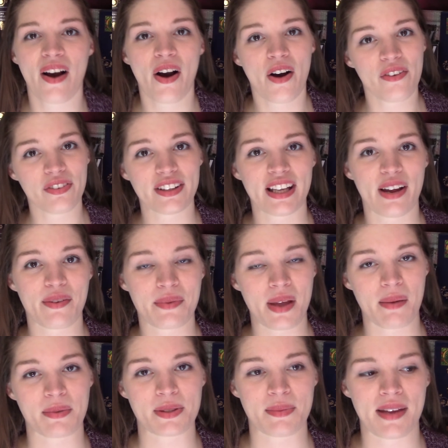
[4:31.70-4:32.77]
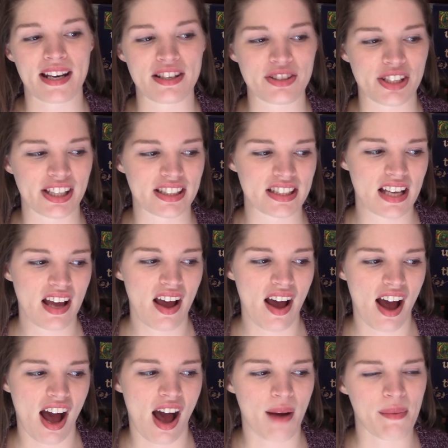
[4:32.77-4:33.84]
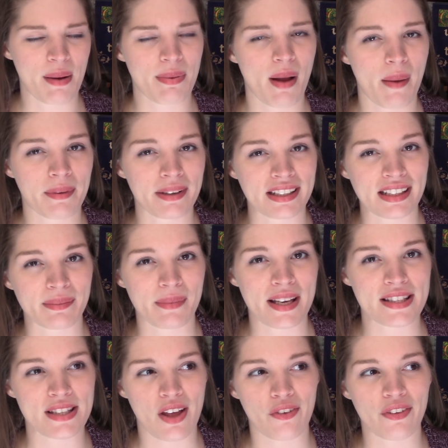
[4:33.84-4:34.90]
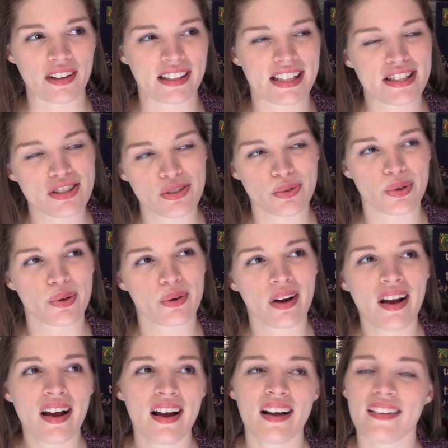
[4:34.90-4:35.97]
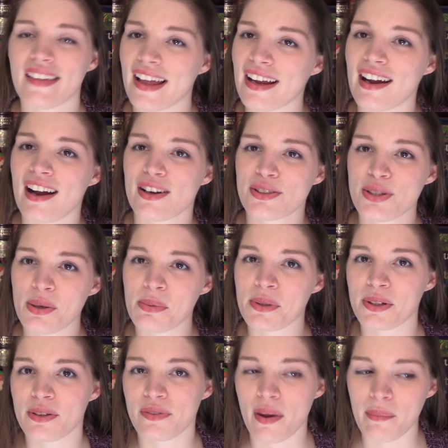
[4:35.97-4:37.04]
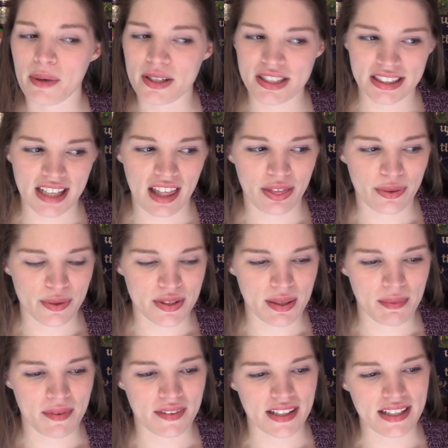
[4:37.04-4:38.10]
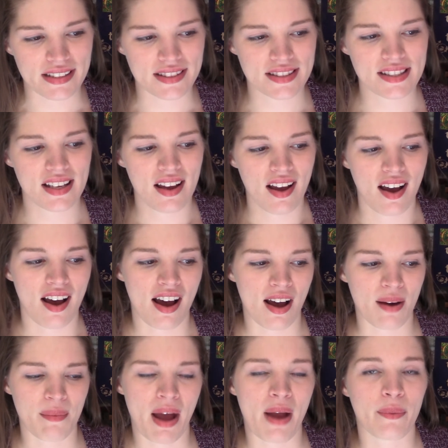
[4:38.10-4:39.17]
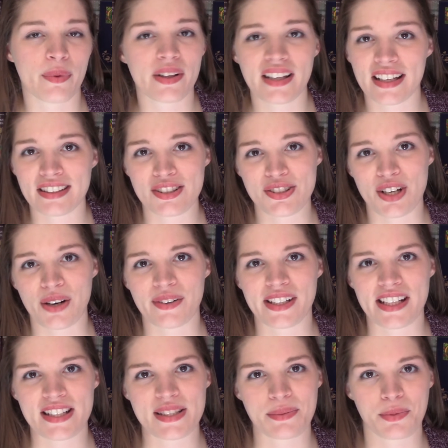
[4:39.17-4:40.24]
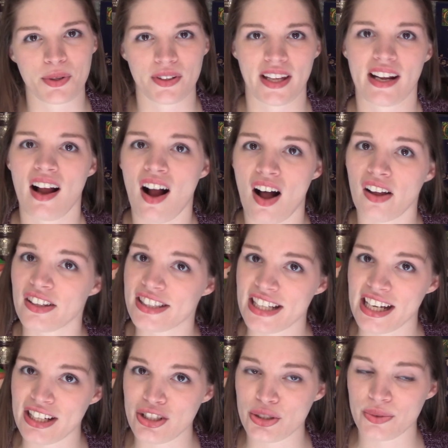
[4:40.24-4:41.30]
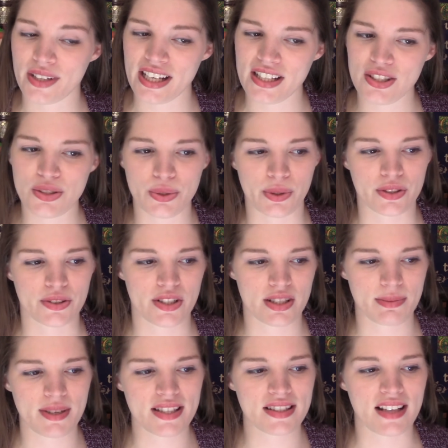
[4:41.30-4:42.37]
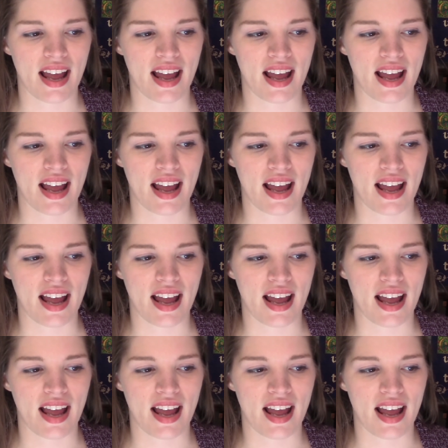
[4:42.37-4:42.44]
I'll be able to manage it. I'm probably going to give myself at least through like October, November to get through some of these. I would like to start reading some more like holiday-ish reads towards Christmas.